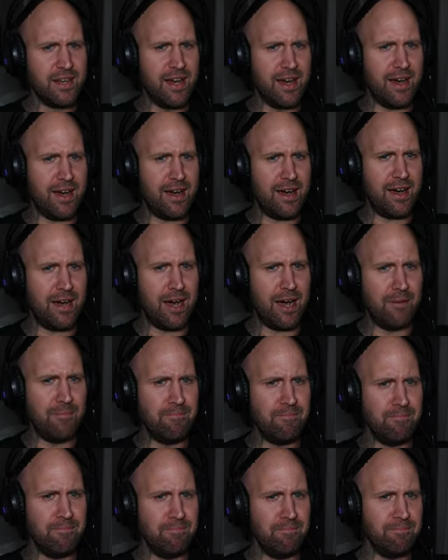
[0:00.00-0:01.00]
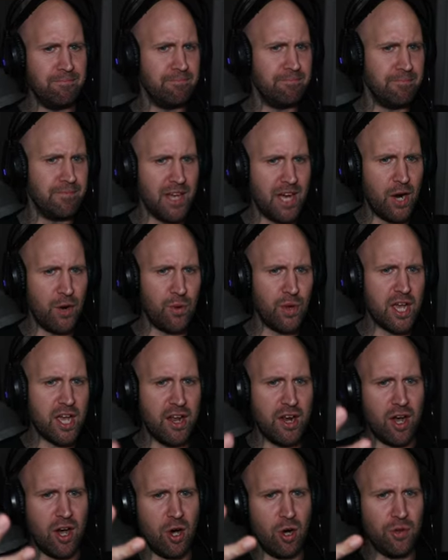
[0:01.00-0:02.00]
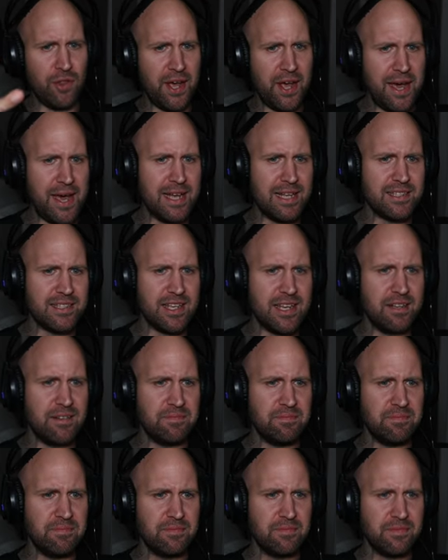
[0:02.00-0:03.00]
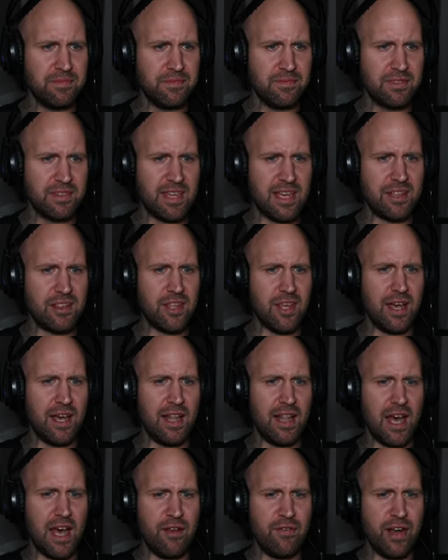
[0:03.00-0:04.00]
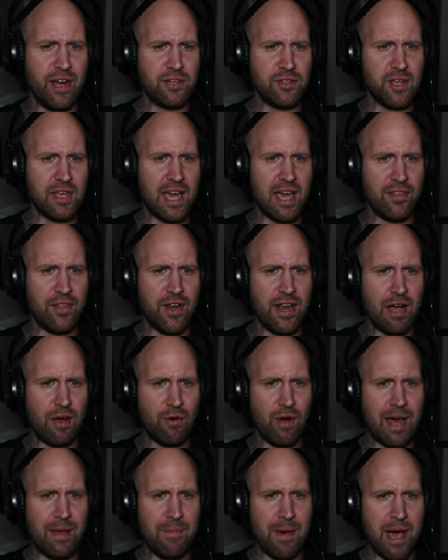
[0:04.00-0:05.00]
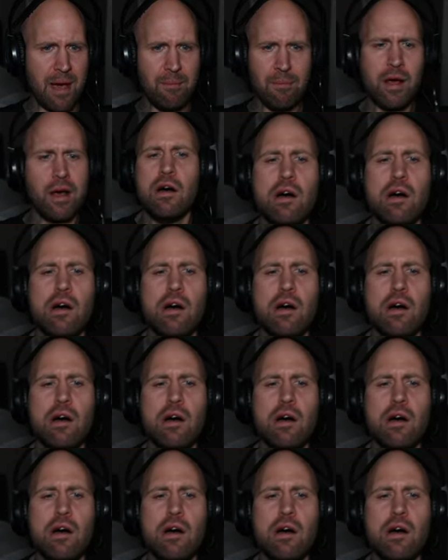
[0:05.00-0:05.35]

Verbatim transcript: Um, are we gonna hold hands and get the hell out of here together now, Grandma?